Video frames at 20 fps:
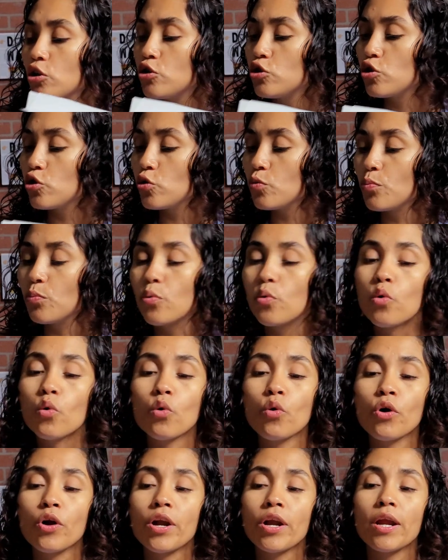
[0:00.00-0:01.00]
to
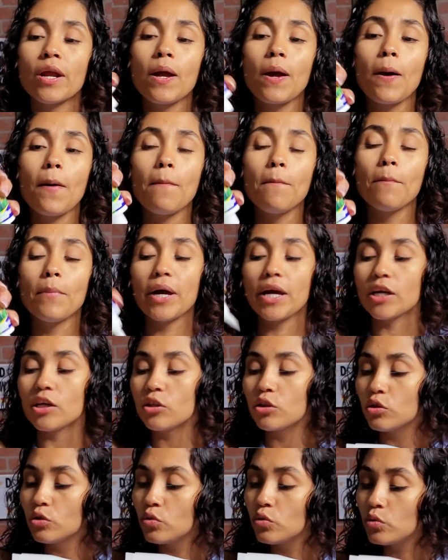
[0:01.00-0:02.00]
pour my
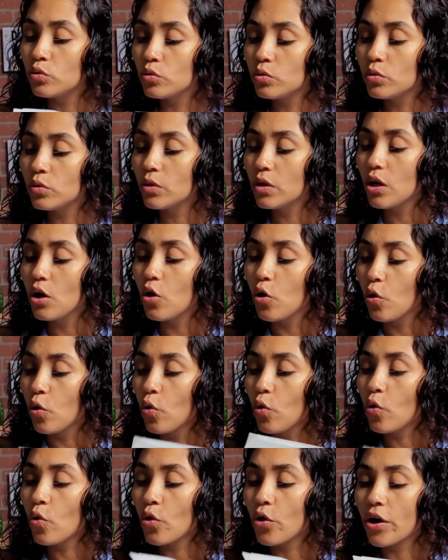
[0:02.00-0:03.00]
glue,
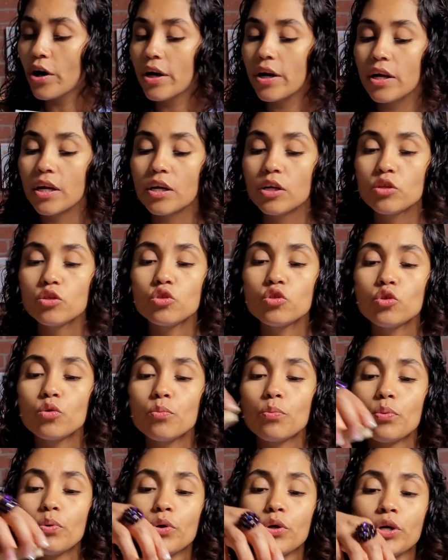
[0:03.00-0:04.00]
or to
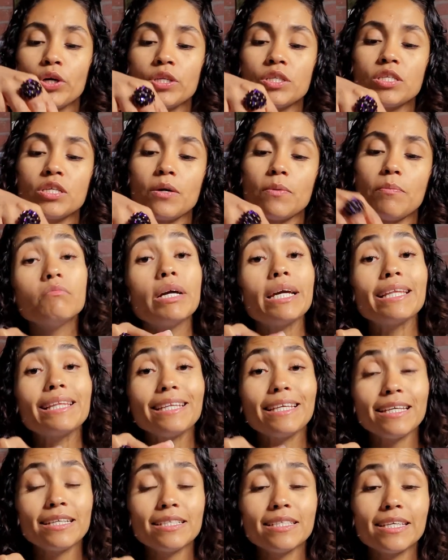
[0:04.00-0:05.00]
put my
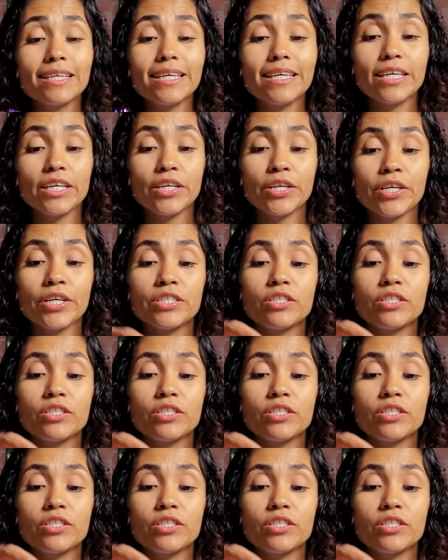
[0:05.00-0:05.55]
lids here.